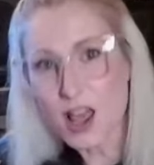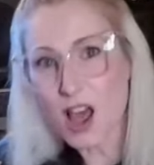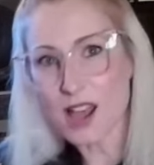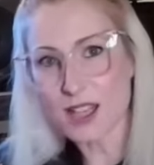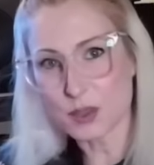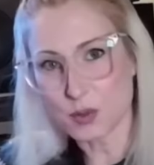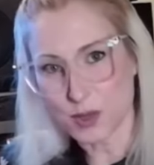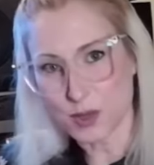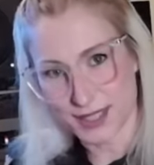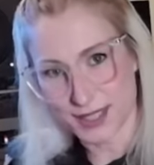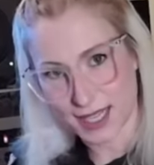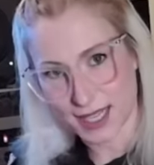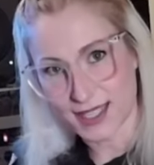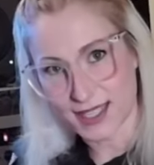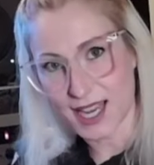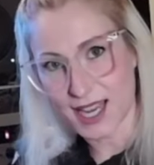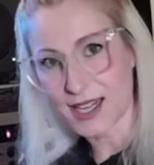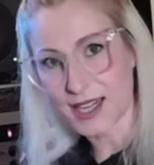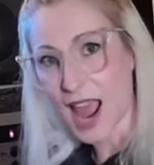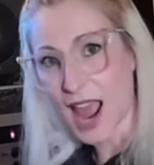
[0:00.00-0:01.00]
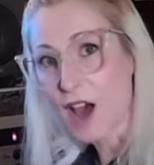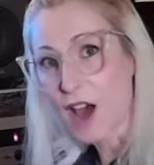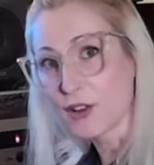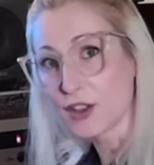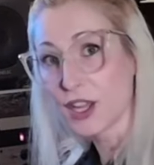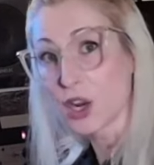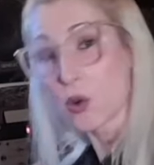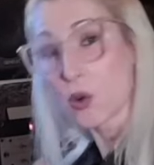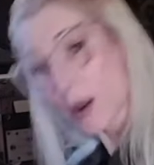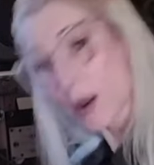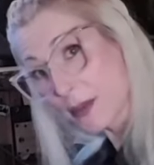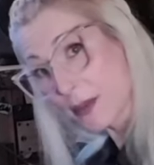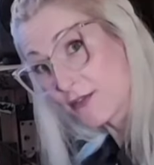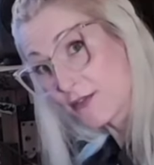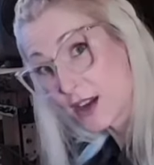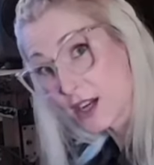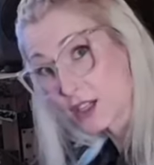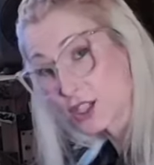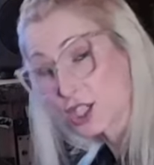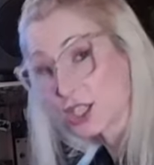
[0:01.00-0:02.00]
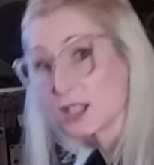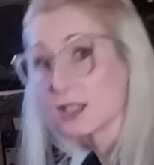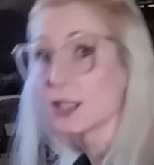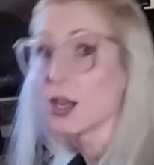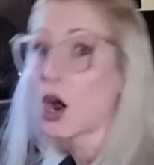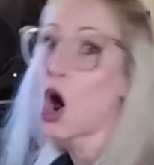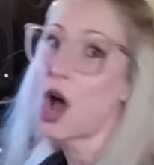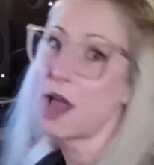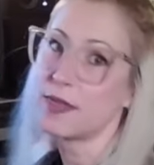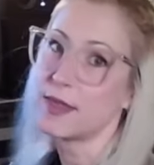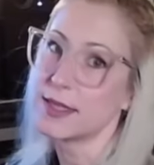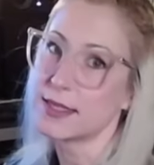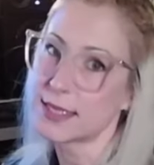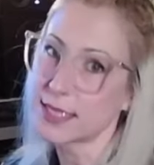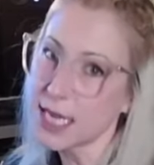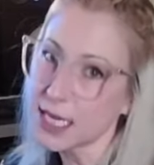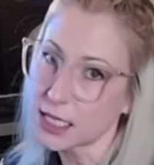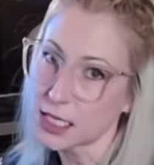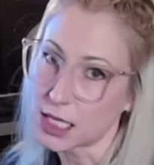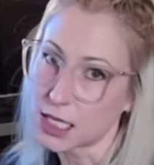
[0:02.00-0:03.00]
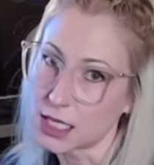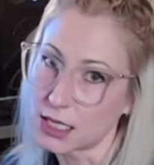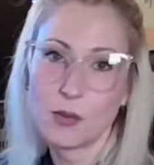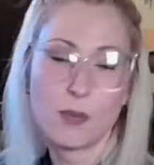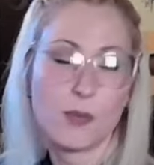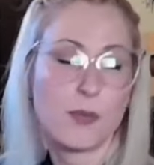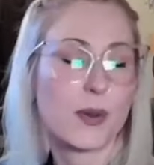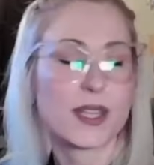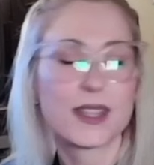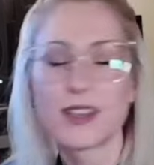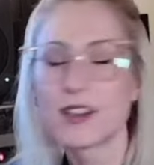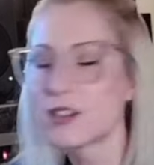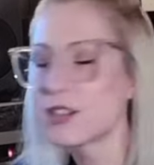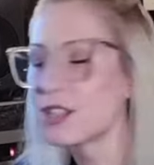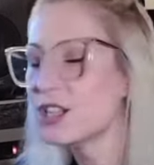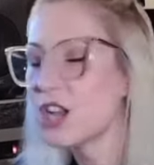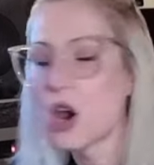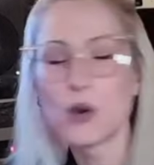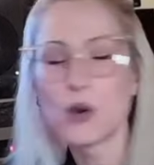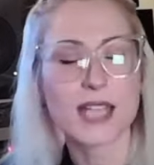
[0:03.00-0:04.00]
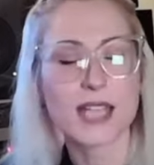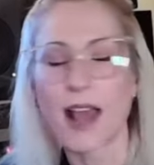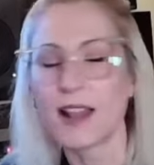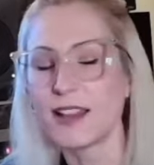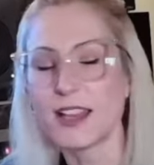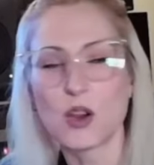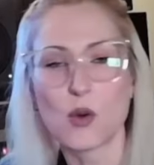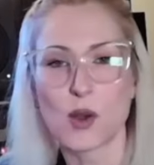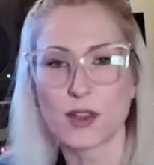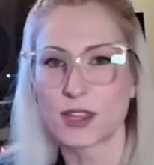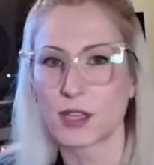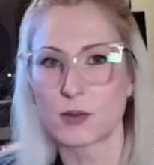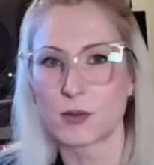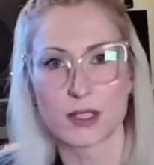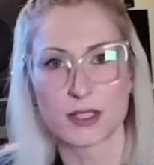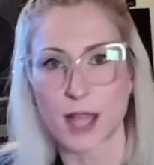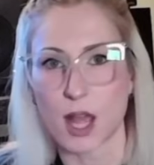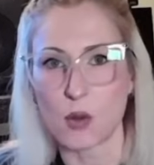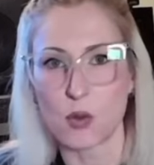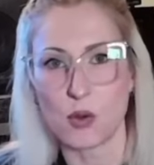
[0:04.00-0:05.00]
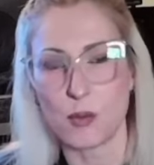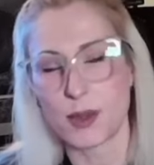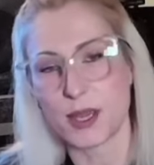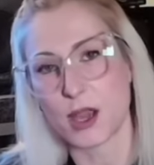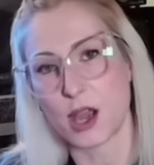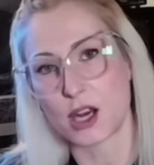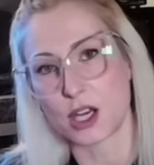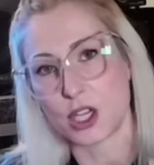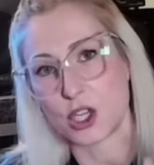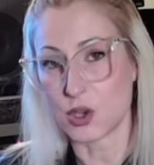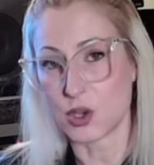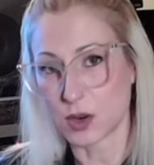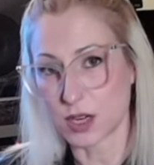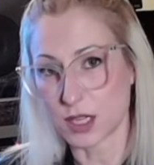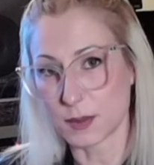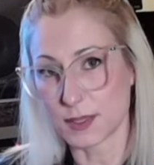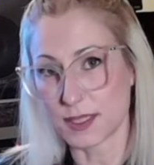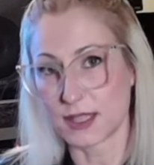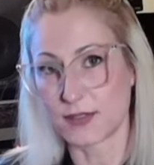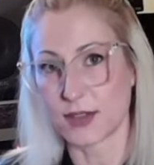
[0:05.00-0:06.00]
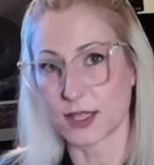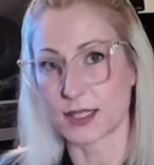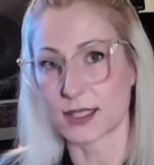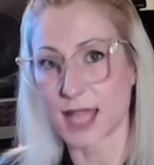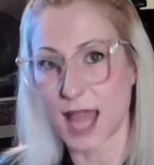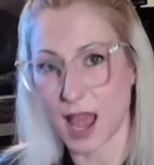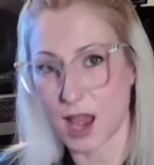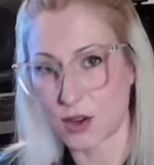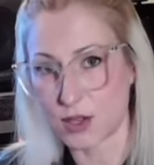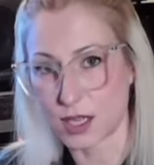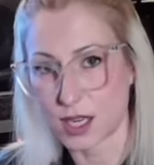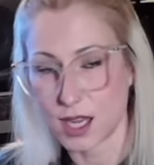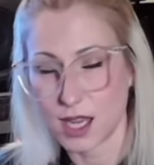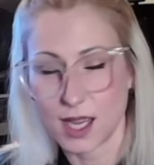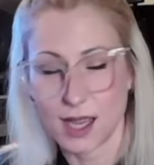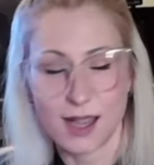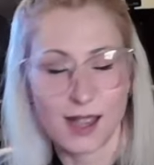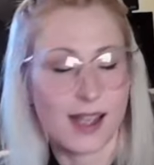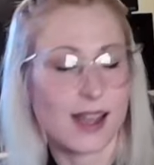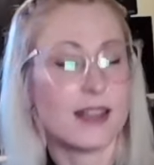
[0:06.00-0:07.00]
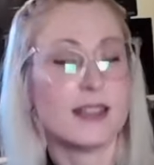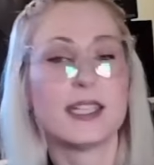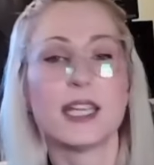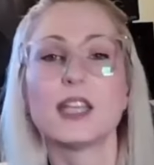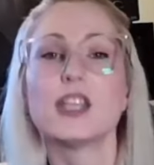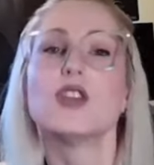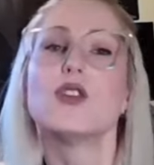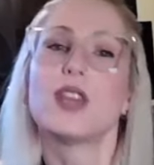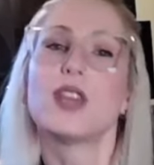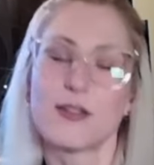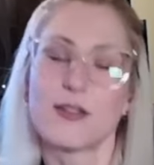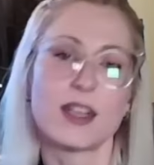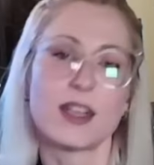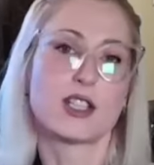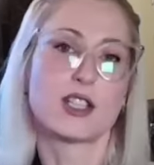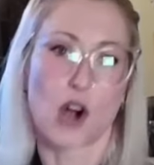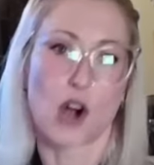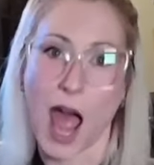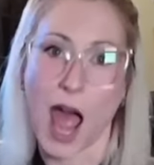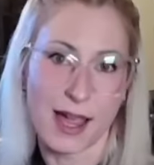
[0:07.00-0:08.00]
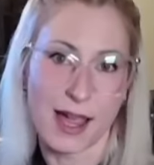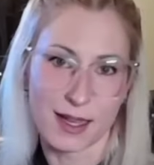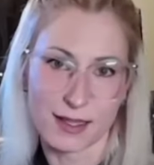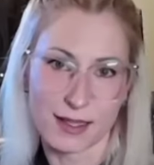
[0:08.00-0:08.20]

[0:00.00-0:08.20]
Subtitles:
laws will dictate how the equipment functions on the signal, but there's no telling what the result will be on your specific sound until you give it a try.